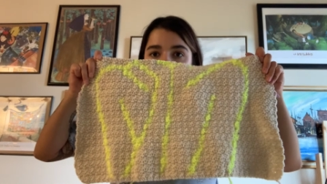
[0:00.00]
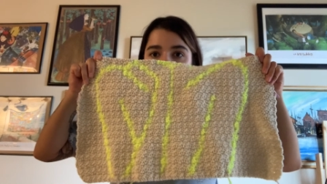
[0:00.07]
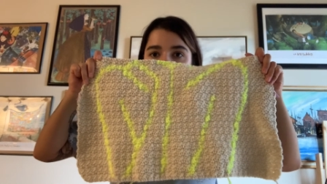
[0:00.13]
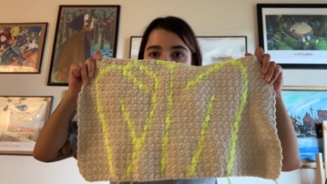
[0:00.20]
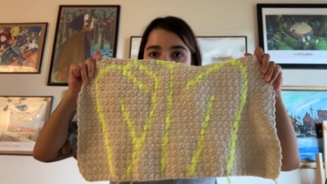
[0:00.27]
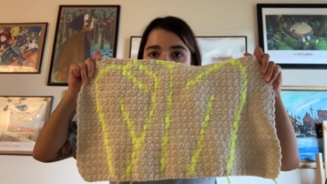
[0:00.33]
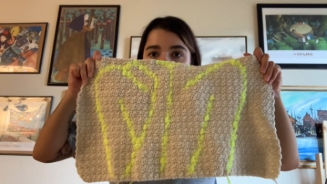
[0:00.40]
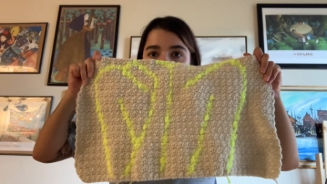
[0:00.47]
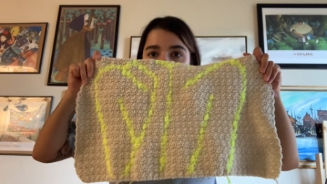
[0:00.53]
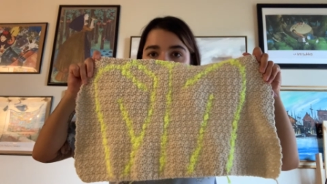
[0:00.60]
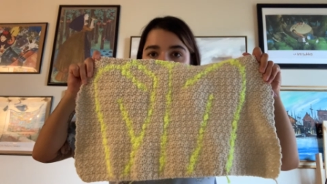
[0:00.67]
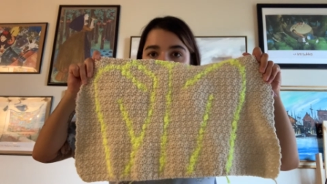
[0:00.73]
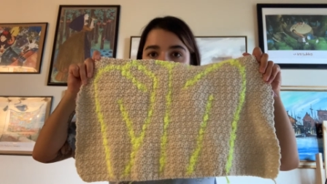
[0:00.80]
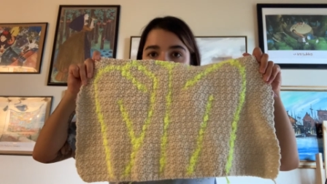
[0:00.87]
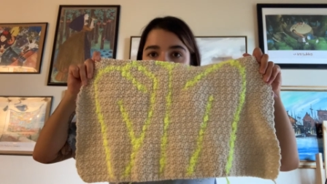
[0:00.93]
just,
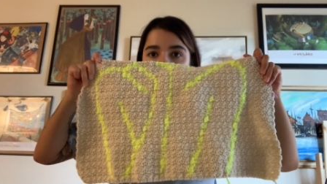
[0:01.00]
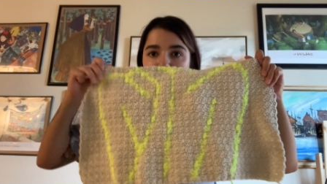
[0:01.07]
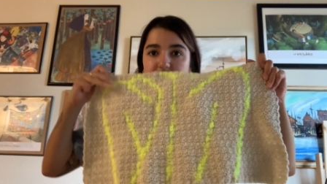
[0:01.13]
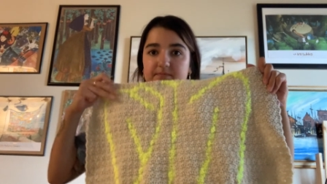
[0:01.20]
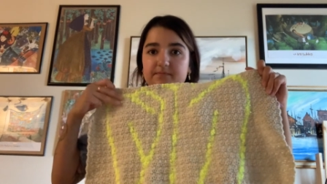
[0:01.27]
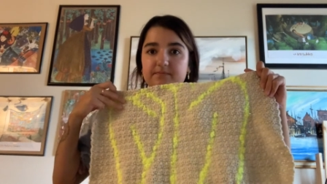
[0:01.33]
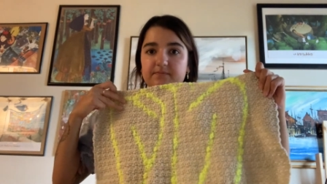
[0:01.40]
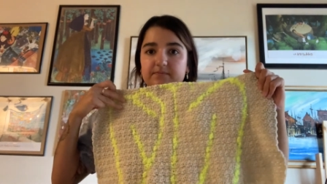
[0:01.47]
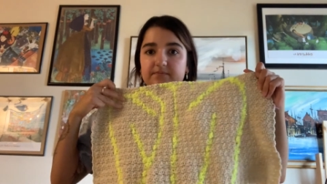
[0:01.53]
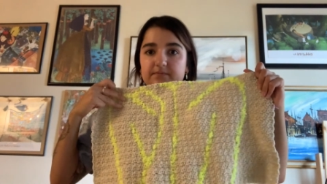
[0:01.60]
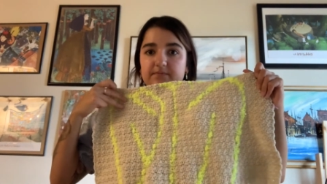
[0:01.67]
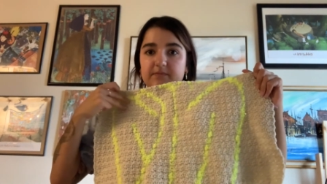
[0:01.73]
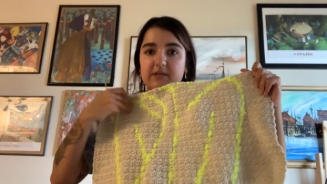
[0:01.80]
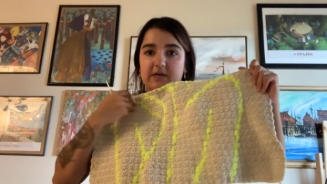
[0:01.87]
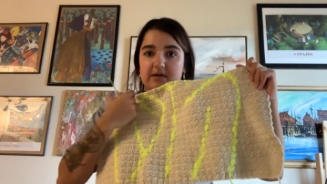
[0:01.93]

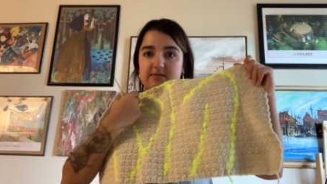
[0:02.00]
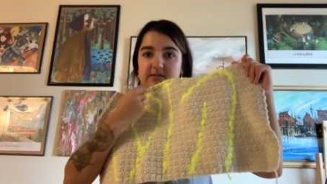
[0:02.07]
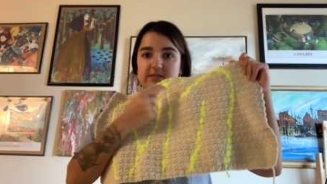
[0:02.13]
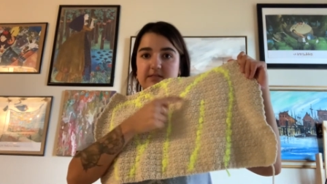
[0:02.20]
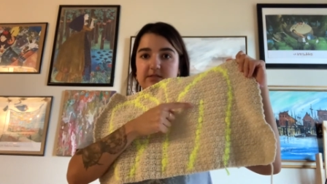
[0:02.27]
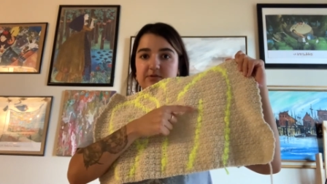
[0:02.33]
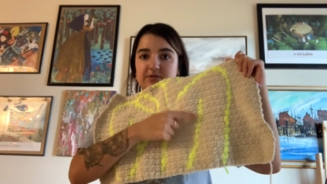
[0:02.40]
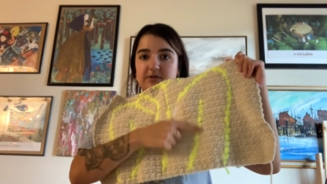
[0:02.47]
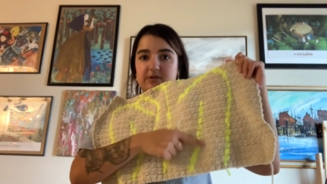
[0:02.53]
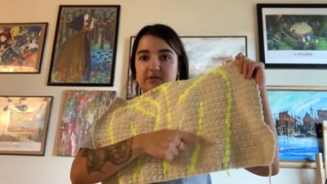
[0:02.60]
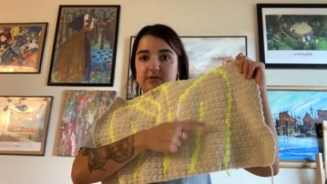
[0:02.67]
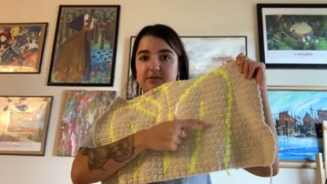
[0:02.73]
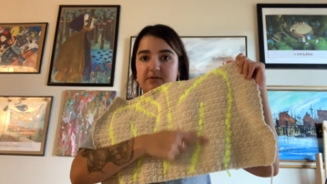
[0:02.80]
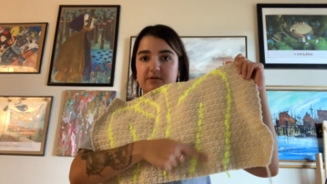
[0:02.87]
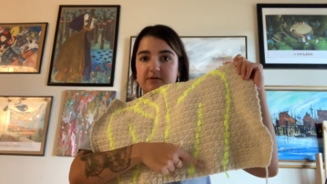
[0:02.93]
yeah, this is her
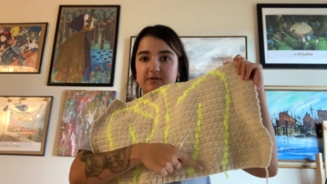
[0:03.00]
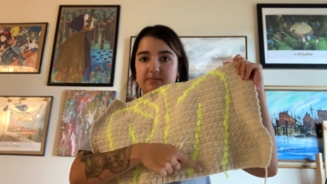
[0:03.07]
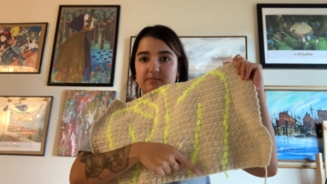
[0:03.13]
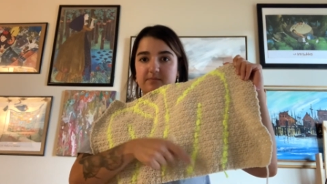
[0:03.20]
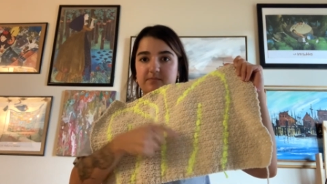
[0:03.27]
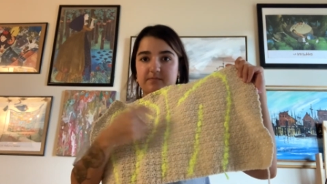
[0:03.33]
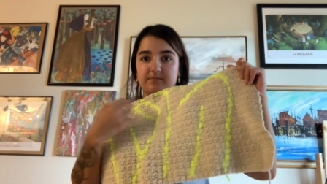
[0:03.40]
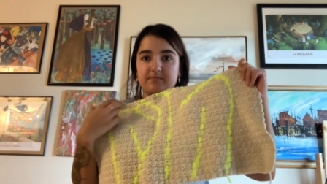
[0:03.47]
other arm.